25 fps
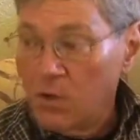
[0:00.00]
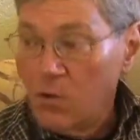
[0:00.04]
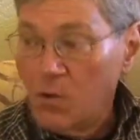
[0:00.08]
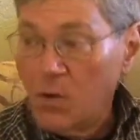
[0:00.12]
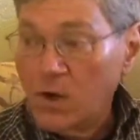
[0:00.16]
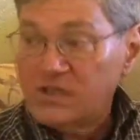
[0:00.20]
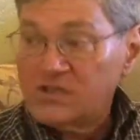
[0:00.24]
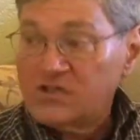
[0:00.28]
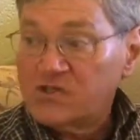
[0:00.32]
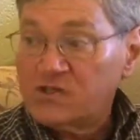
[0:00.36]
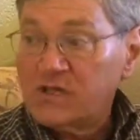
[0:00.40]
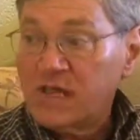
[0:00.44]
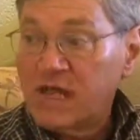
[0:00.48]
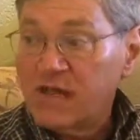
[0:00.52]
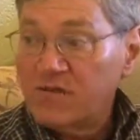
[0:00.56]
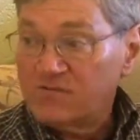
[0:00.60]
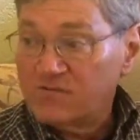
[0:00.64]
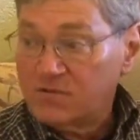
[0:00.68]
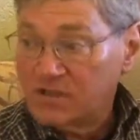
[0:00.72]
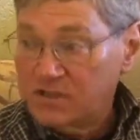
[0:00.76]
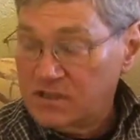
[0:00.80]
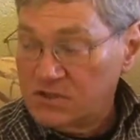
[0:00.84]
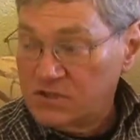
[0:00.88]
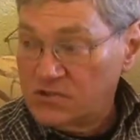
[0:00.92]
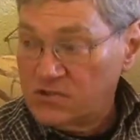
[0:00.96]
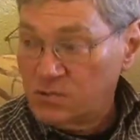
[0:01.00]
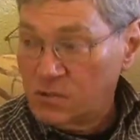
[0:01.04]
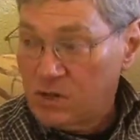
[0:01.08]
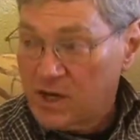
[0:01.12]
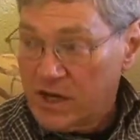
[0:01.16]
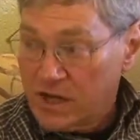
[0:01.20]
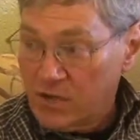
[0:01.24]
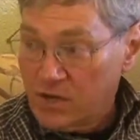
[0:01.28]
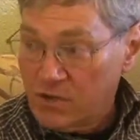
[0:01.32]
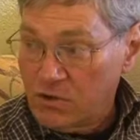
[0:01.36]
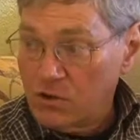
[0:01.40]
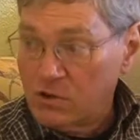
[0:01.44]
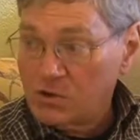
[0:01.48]
What's left is what
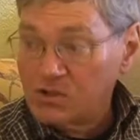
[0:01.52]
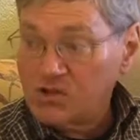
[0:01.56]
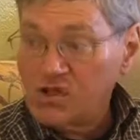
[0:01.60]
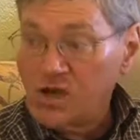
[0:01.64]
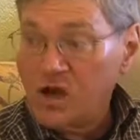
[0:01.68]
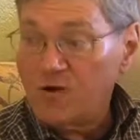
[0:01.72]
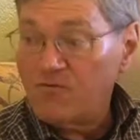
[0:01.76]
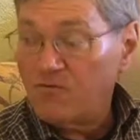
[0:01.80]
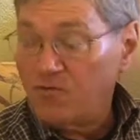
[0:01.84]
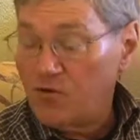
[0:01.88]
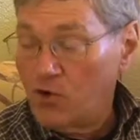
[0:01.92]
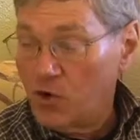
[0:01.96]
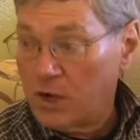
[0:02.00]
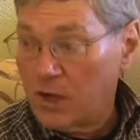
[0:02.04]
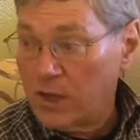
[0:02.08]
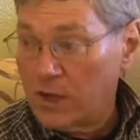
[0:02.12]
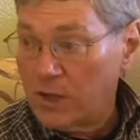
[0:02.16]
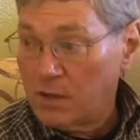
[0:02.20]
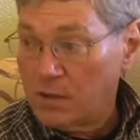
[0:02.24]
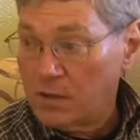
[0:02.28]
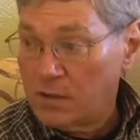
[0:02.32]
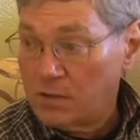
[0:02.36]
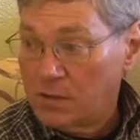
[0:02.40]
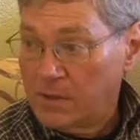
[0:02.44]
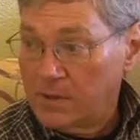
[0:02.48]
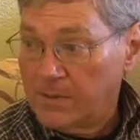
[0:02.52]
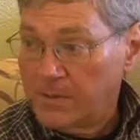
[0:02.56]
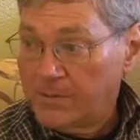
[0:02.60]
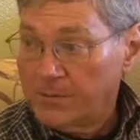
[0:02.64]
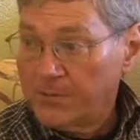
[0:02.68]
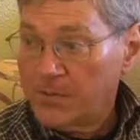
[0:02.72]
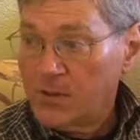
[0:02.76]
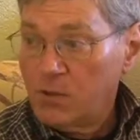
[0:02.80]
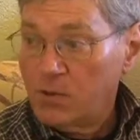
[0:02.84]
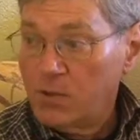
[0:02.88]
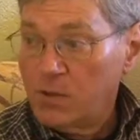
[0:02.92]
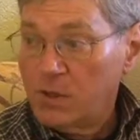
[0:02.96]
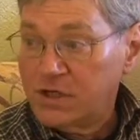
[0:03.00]
I call tough oil,
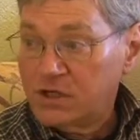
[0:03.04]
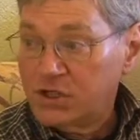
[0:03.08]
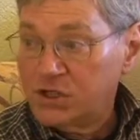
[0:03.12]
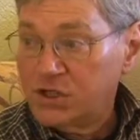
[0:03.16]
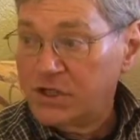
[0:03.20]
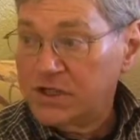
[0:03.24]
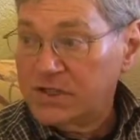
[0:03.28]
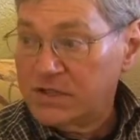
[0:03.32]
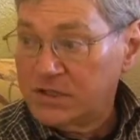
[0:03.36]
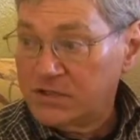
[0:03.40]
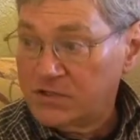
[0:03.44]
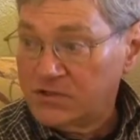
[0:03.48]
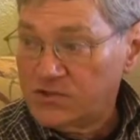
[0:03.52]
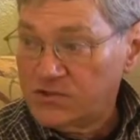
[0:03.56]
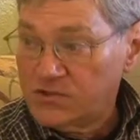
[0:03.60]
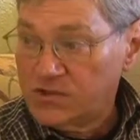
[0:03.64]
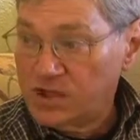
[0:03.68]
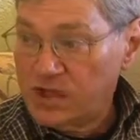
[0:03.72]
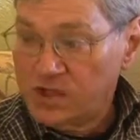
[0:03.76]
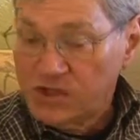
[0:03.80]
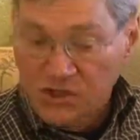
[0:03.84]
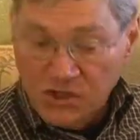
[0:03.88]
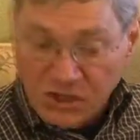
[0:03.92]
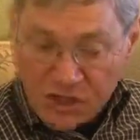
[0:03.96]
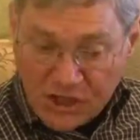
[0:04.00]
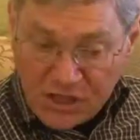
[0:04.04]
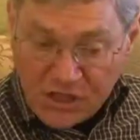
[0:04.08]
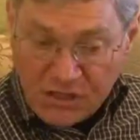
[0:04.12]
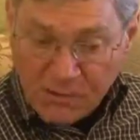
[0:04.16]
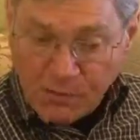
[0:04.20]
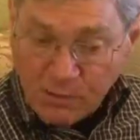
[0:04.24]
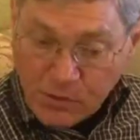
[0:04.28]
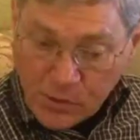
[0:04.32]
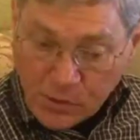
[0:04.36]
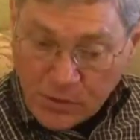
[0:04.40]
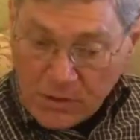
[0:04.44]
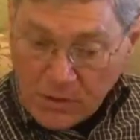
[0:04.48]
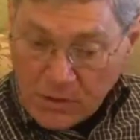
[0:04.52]
which is
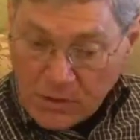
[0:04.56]
deep